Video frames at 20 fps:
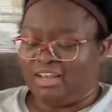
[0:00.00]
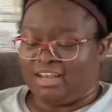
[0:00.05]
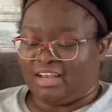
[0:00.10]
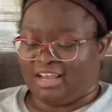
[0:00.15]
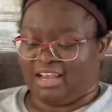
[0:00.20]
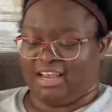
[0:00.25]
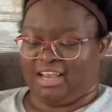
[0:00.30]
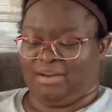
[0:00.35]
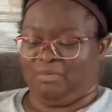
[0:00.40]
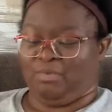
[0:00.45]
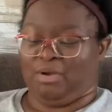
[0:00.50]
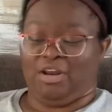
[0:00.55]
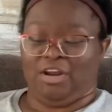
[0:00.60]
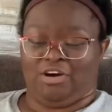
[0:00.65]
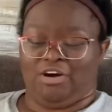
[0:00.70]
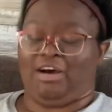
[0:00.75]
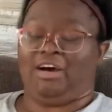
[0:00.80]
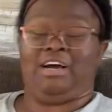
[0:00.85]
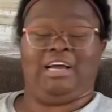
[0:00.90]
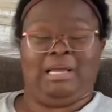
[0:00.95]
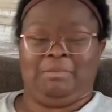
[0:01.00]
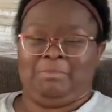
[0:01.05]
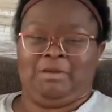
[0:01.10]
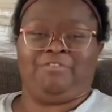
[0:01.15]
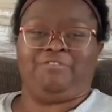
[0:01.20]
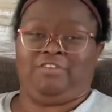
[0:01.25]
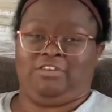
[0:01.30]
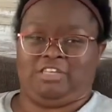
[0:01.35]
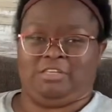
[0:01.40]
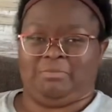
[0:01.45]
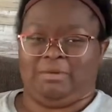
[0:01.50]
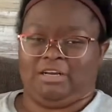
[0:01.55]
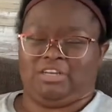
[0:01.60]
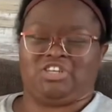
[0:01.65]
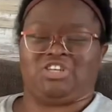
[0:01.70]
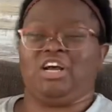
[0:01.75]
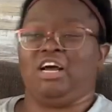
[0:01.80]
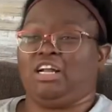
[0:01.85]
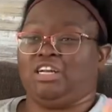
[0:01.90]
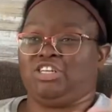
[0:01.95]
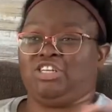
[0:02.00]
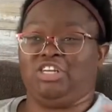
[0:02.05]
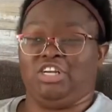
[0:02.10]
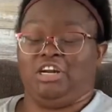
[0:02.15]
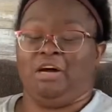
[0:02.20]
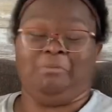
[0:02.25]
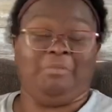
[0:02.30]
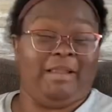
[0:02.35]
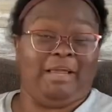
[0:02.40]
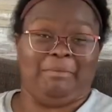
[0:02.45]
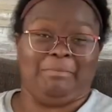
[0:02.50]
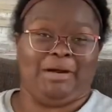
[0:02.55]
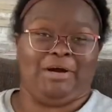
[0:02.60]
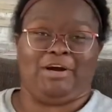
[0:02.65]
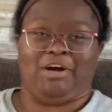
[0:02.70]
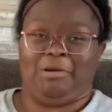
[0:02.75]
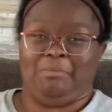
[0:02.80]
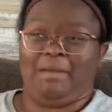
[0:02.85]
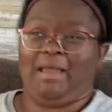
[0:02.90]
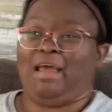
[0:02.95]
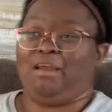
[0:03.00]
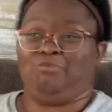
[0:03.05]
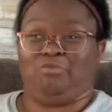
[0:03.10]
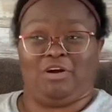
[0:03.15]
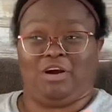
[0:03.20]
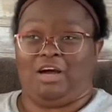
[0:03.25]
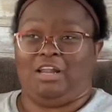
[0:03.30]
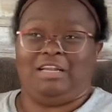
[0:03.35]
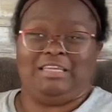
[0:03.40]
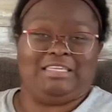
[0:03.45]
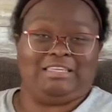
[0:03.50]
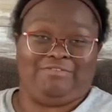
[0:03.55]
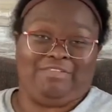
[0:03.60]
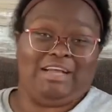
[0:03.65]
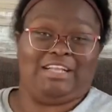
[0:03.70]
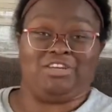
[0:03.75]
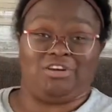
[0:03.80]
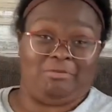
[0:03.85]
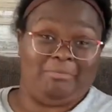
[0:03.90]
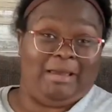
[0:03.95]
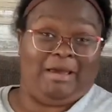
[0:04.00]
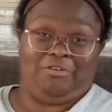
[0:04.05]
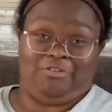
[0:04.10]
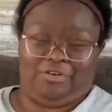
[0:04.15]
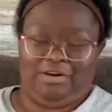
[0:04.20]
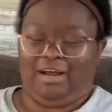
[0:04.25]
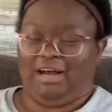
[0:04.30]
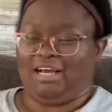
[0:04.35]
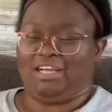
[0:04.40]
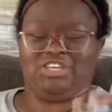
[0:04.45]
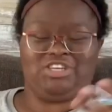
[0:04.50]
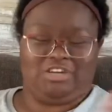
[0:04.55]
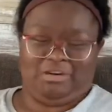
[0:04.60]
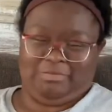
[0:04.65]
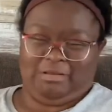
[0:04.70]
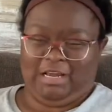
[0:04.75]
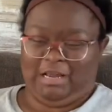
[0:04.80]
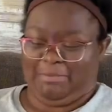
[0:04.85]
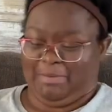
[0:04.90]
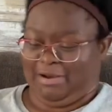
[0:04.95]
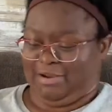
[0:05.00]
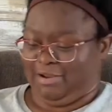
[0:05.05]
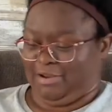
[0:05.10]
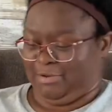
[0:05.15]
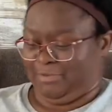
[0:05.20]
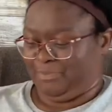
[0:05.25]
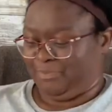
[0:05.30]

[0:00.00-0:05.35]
And we know how Emma feels about Sean. She don't play about her man, regardless if that's her man or not. She don't play about him.